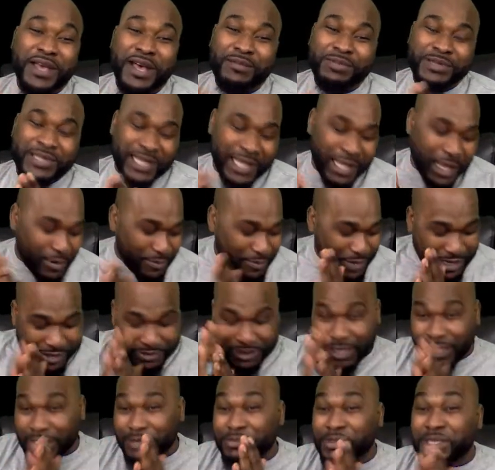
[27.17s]
Shout out my
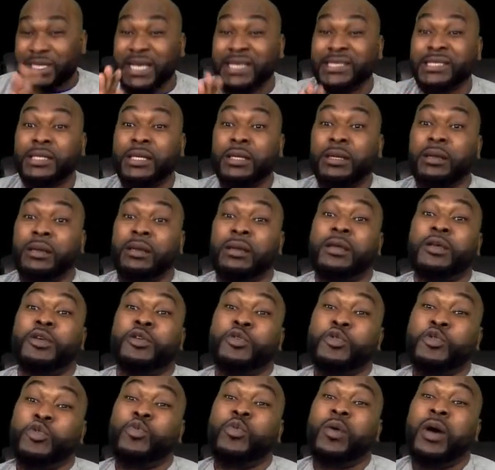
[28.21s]
nigga Jesse.
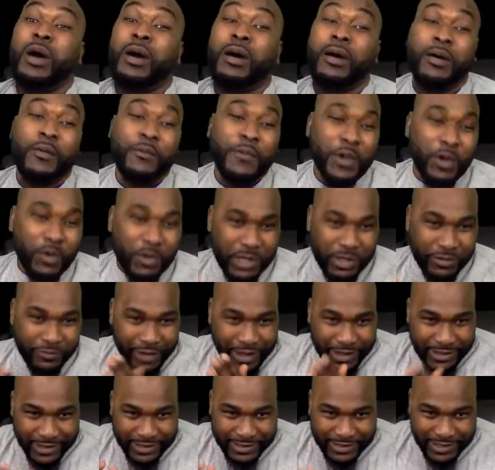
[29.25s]
You are. We're going to get
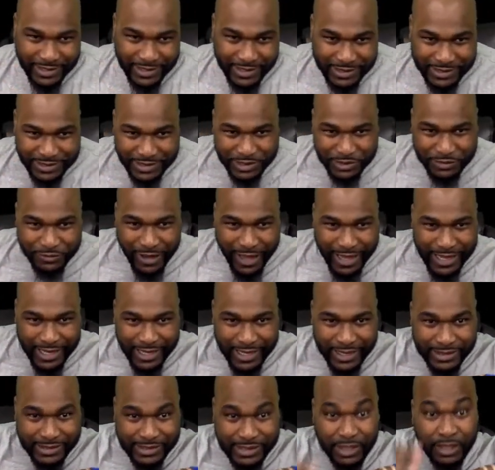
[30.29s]
right into this. This right
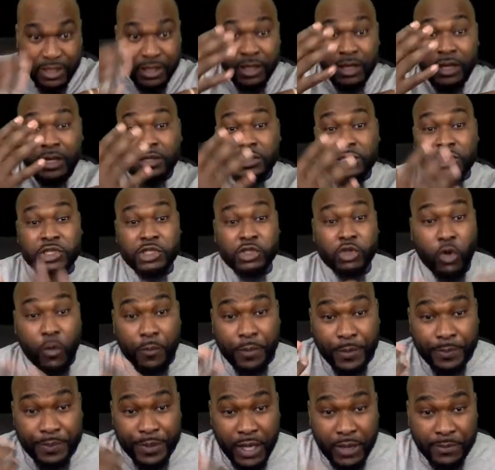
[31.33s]
here is
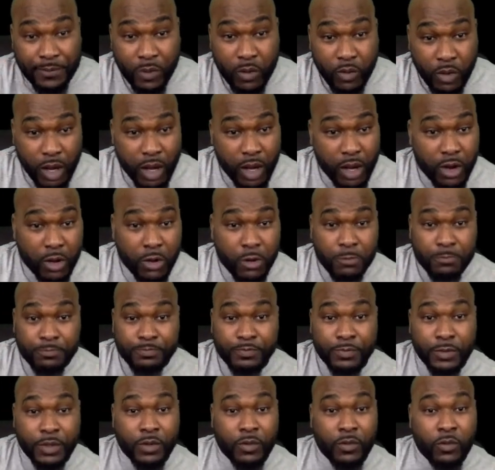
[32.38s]
stupid people
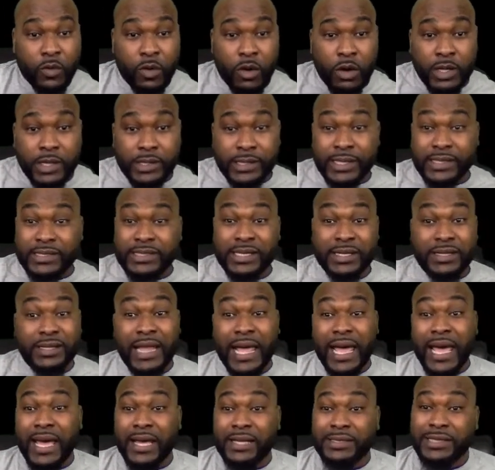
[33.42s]
walking into
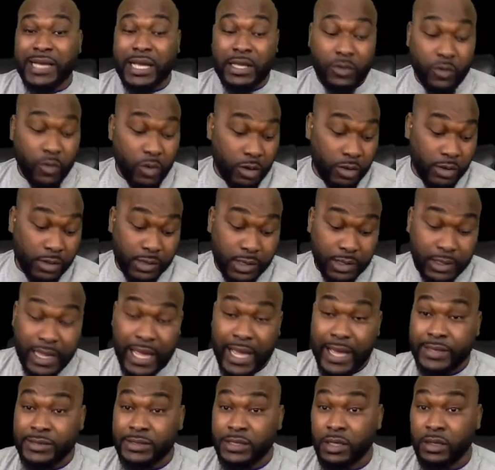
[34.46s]
glass. How you walking the
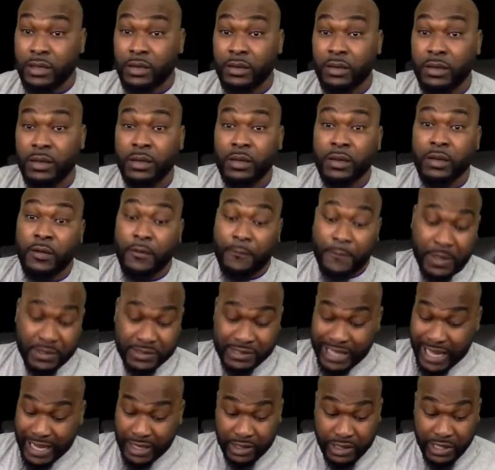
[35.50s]
glass, huh?
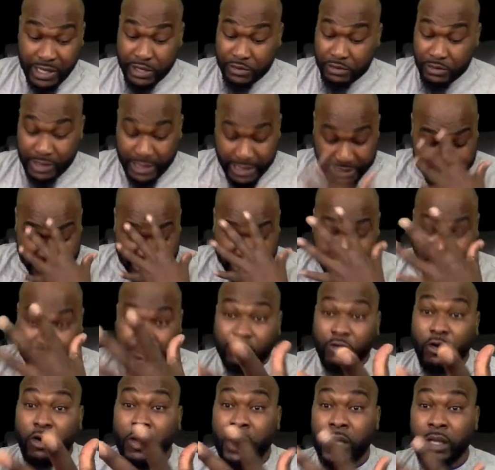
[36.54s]
Is that clear you can't see
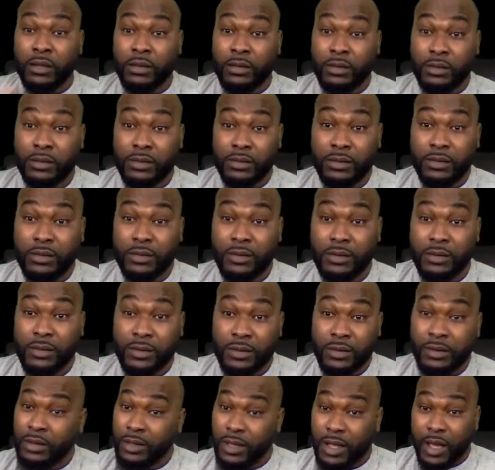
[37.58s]
through it?
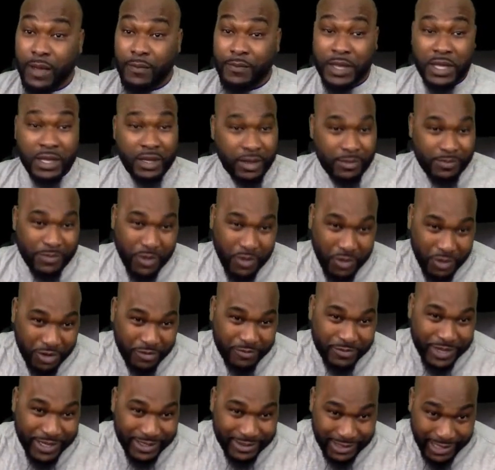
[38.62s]
Yeah, man, come
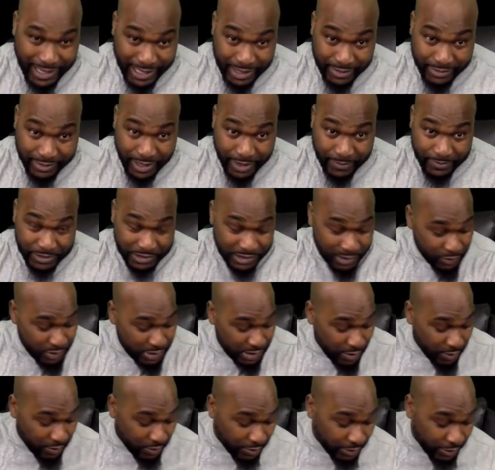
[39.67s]
on, man. Tighten up. Let's see
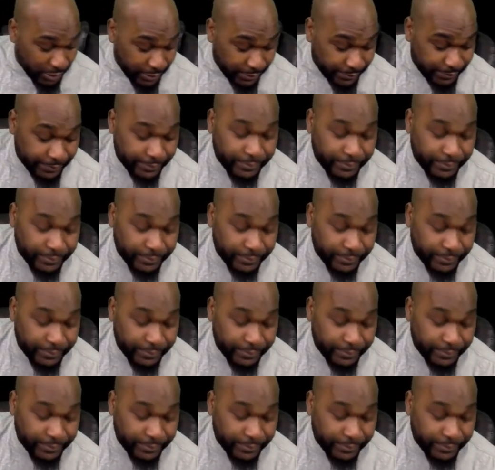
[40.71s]
what's going on.